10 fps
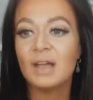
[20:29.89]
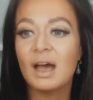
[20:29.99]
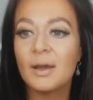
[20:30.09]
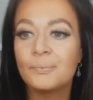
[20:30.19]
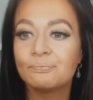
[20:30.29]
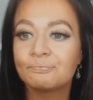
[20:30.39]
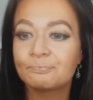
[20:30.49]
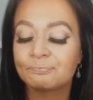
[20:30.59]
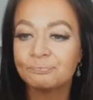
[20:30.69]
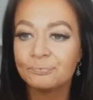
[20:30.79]

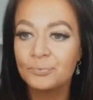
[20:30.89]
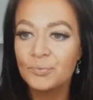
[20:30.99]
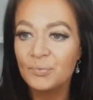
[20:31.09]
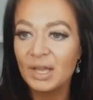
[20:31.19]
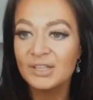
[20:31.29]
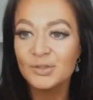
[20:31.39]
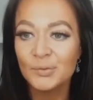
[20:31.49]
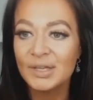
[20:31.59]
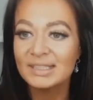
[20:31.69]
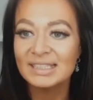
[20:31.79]
And
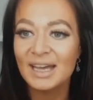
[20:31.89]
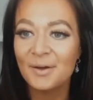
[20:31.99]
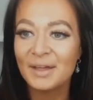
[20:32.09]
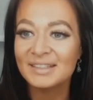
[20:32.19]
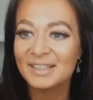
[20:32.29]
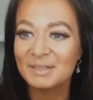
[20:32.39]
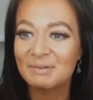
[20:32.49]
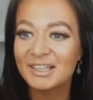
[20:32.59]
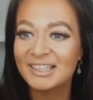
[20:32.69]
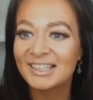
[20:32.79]
so this is how that's going to
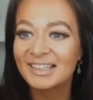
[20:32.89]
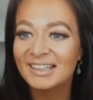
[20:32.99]
work.